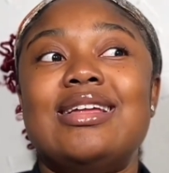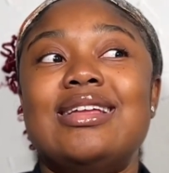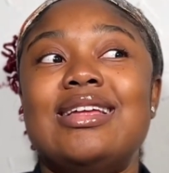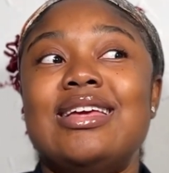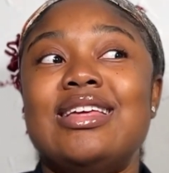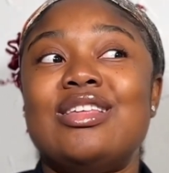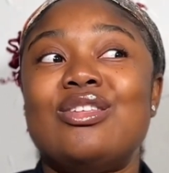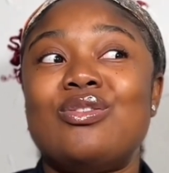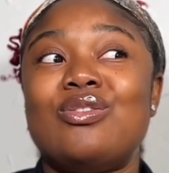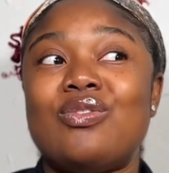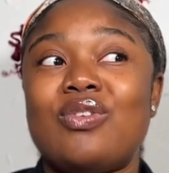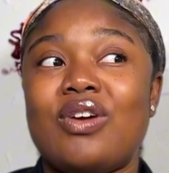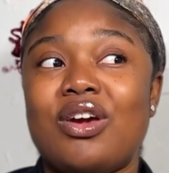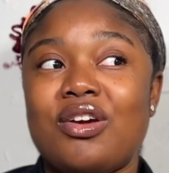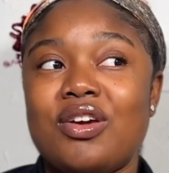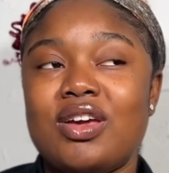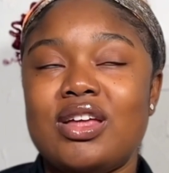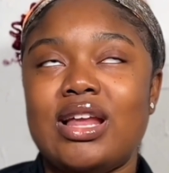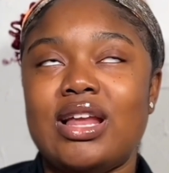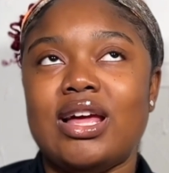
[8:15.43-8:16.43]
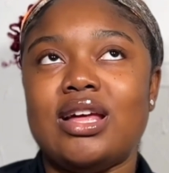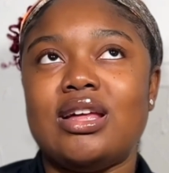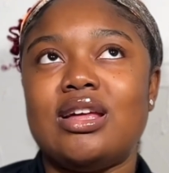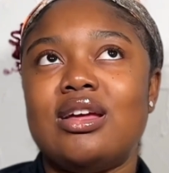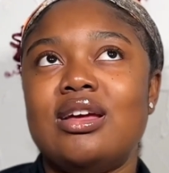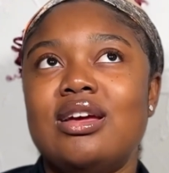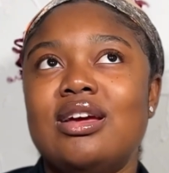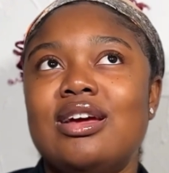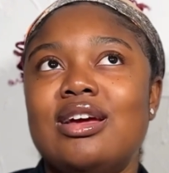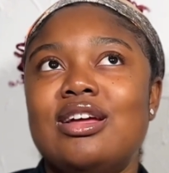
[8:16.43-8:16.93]
it's very, like,
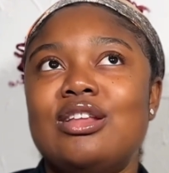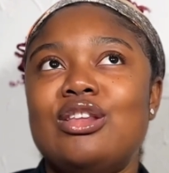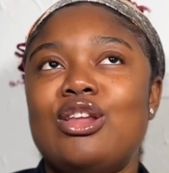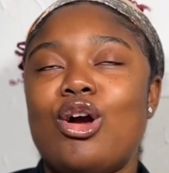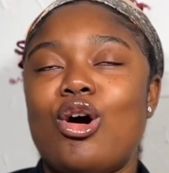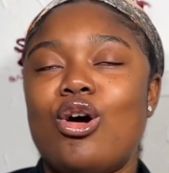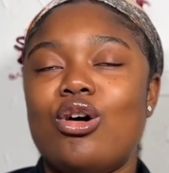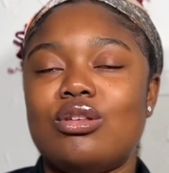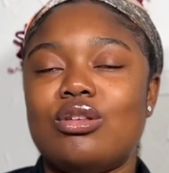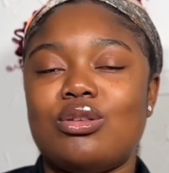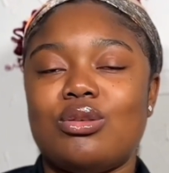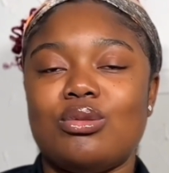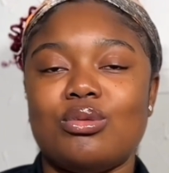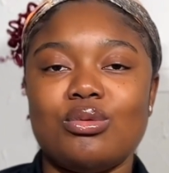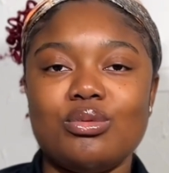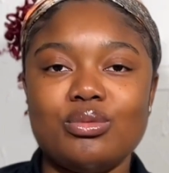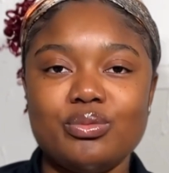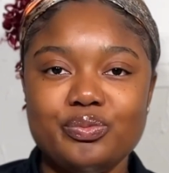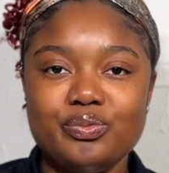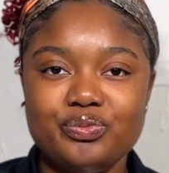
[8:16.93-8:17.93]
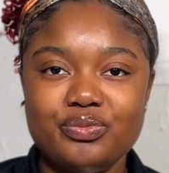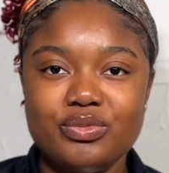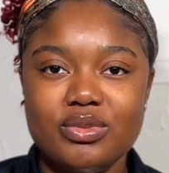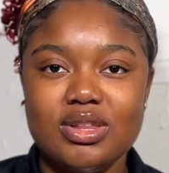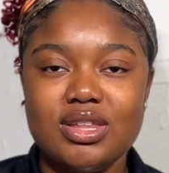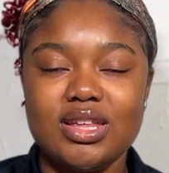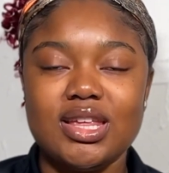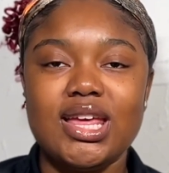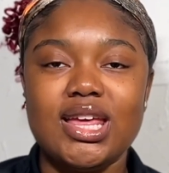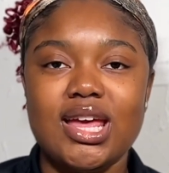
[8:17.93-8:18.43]
the hustle
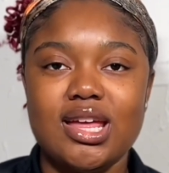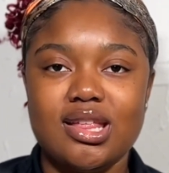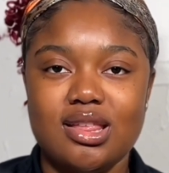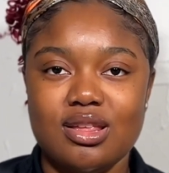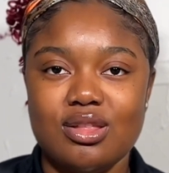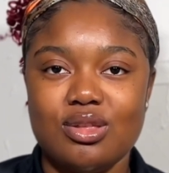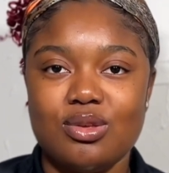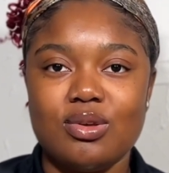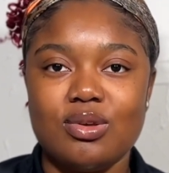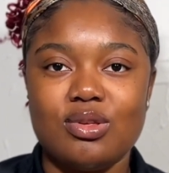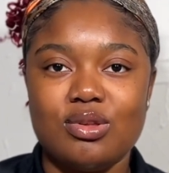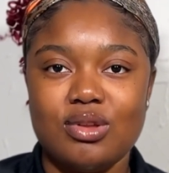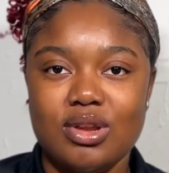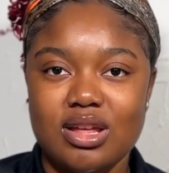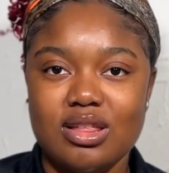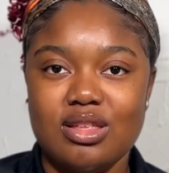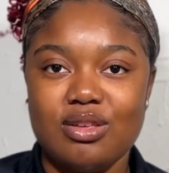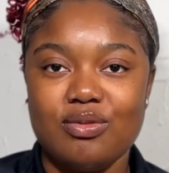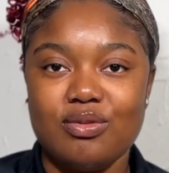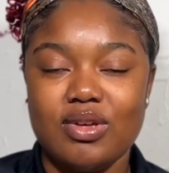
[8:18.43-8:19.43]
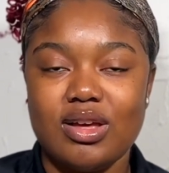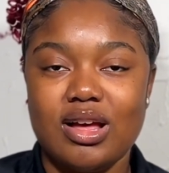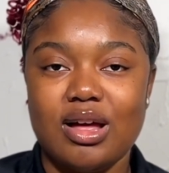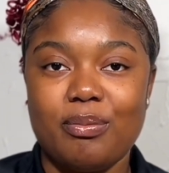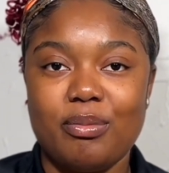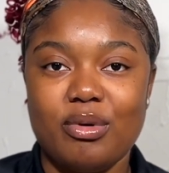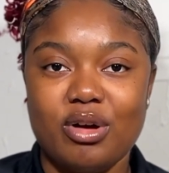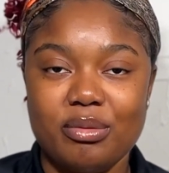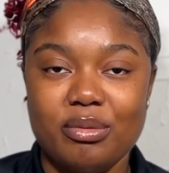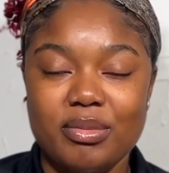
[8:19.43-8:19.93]
to get into a Studentenvex
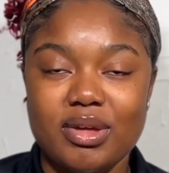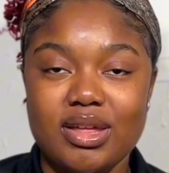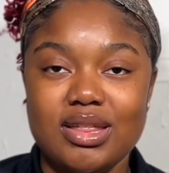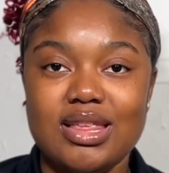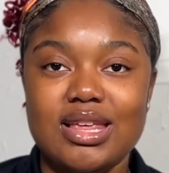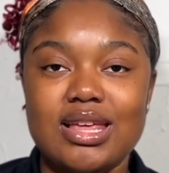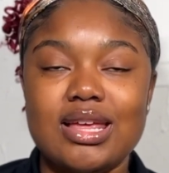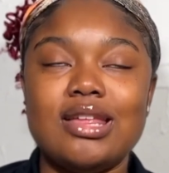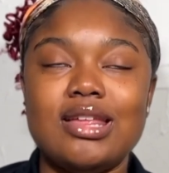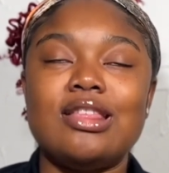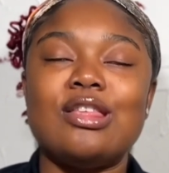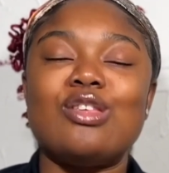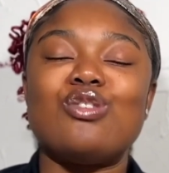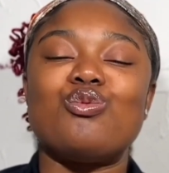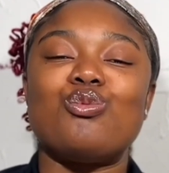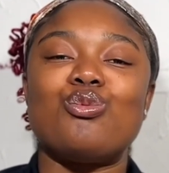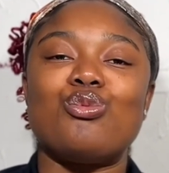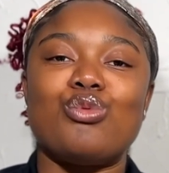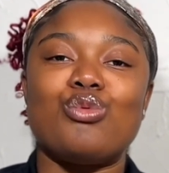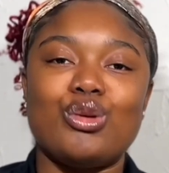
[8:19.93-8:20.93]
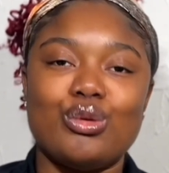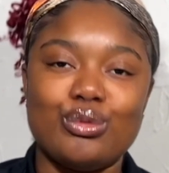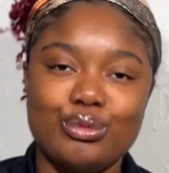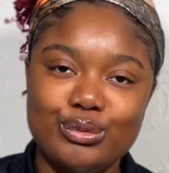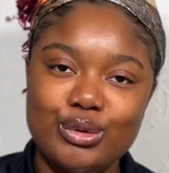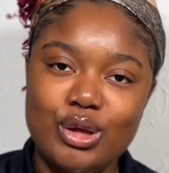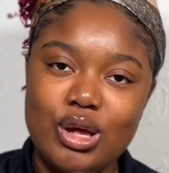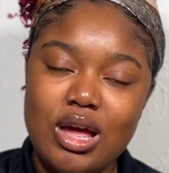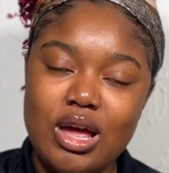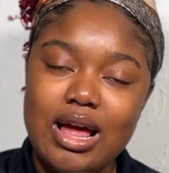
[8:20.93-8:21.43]
apartment, it's
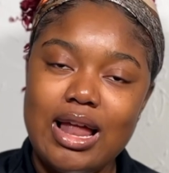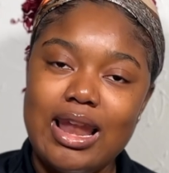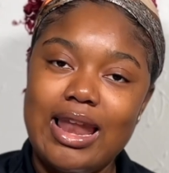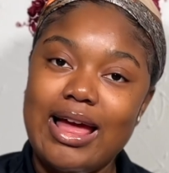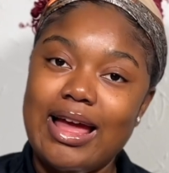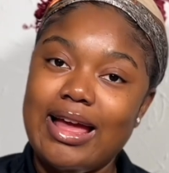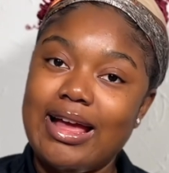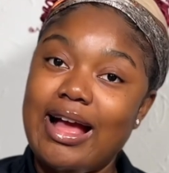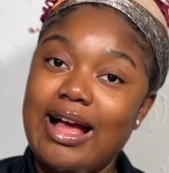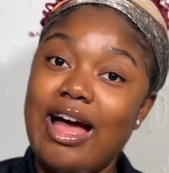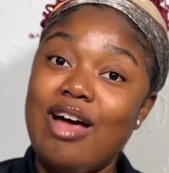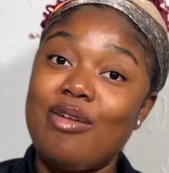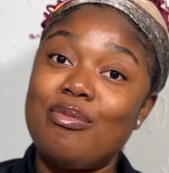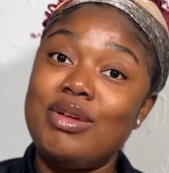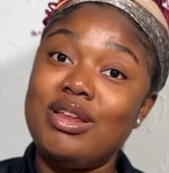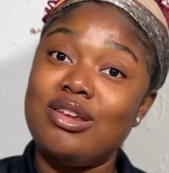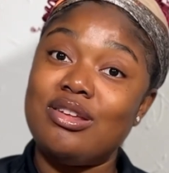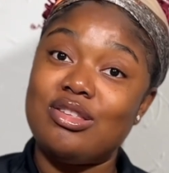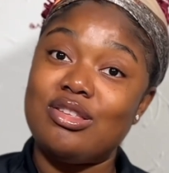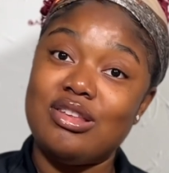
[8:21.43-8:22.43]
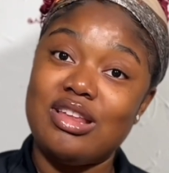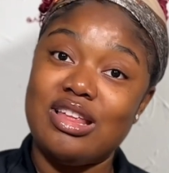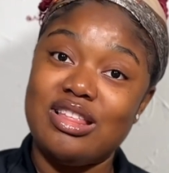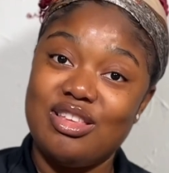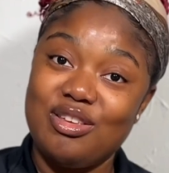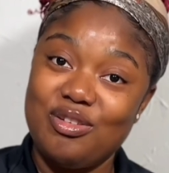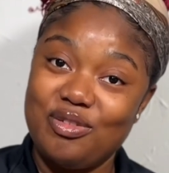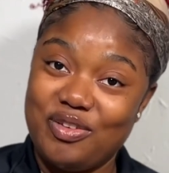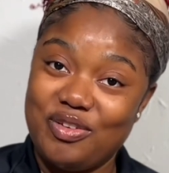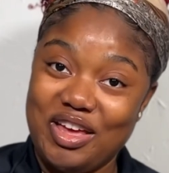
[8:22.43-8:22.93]
real. Like, I've been on
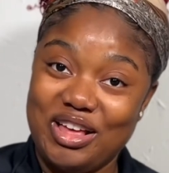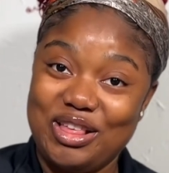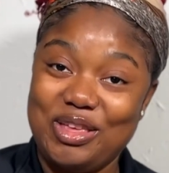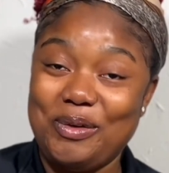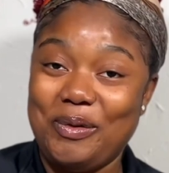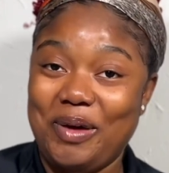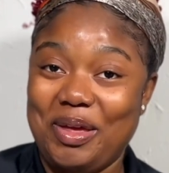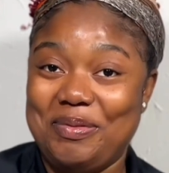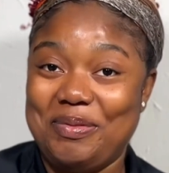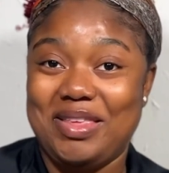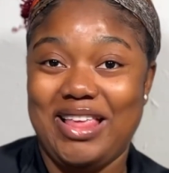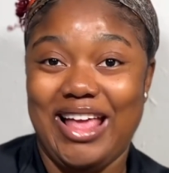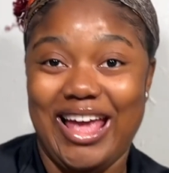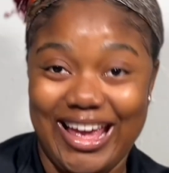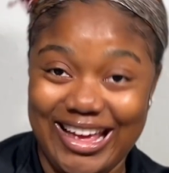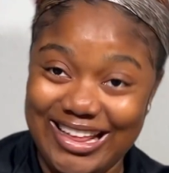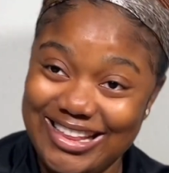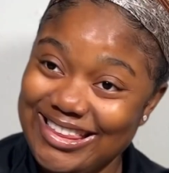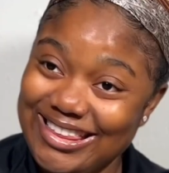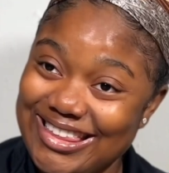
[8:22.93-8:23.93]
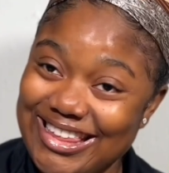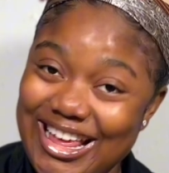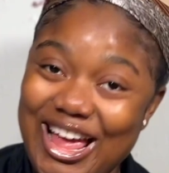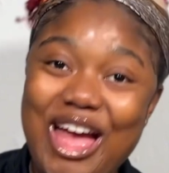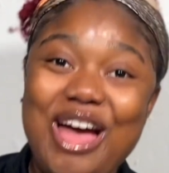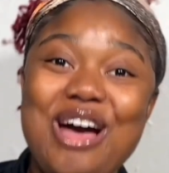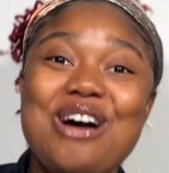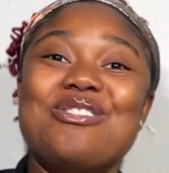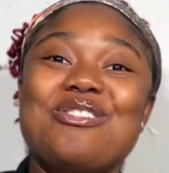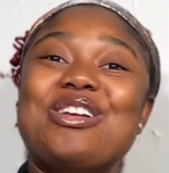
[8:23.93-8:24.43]
Studentenvex website
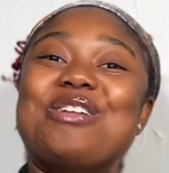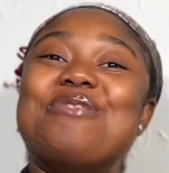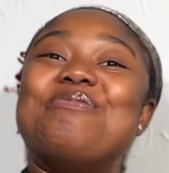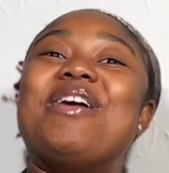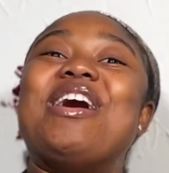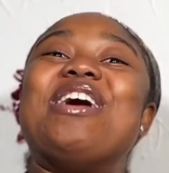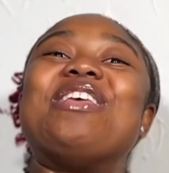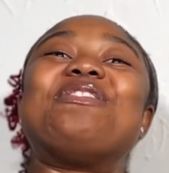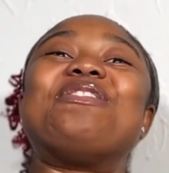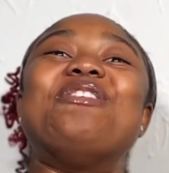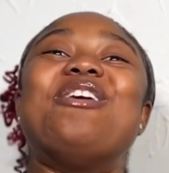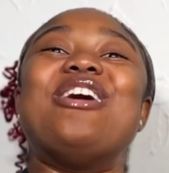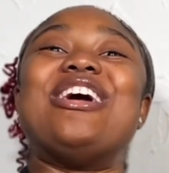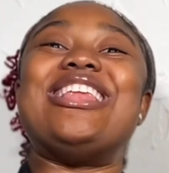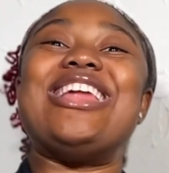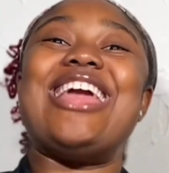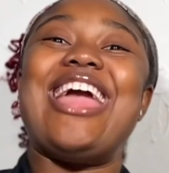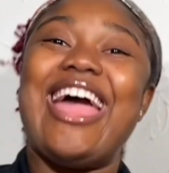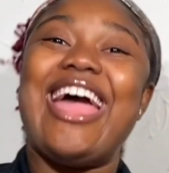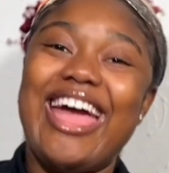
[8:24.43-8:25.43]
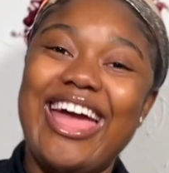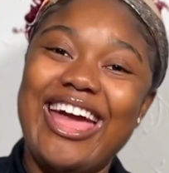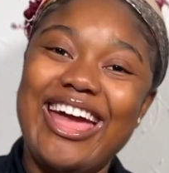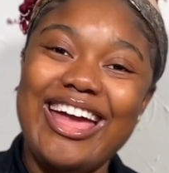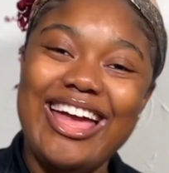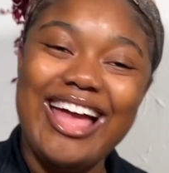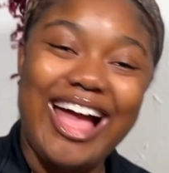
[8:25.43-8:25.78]
for the past 1 year.